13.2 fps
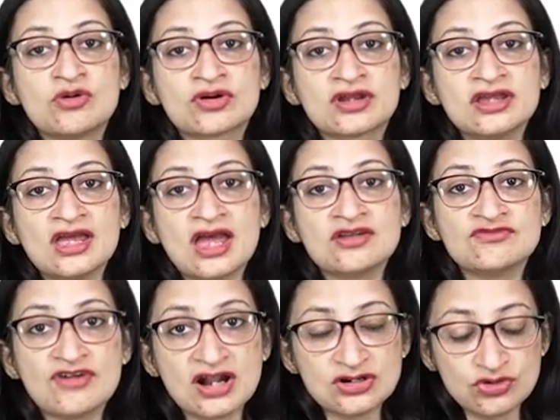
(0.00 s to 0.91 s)
Okay
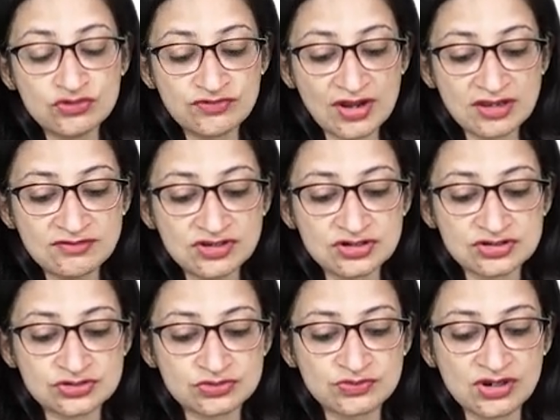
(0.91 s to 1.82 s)
and 1 to 5
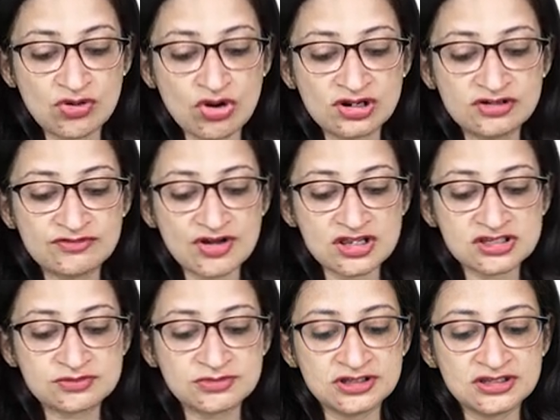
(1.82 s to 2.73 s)
years we call it
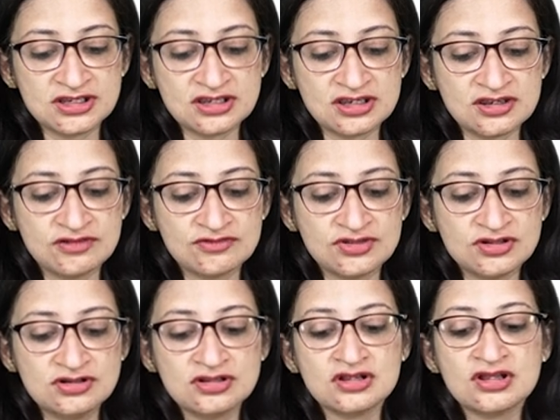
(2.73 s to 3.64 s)
fast breathing if
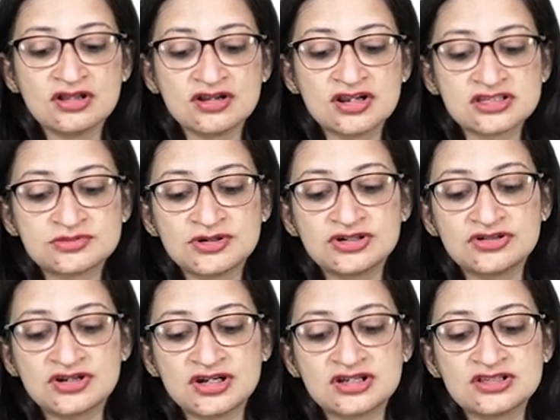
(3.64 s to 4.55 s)
the
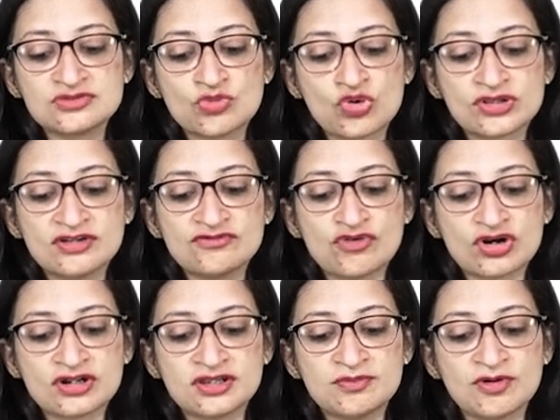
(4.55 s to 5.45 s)
respiratory rate is more than
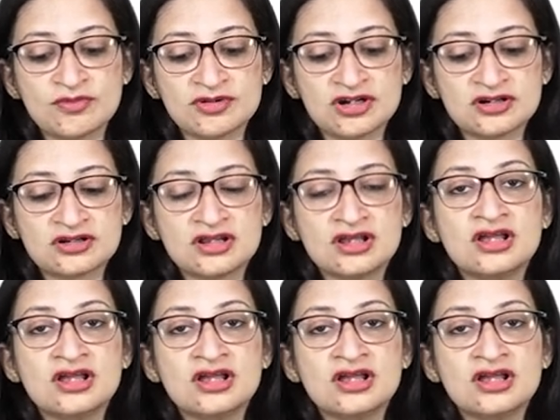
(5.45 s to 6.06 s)
40 per minute.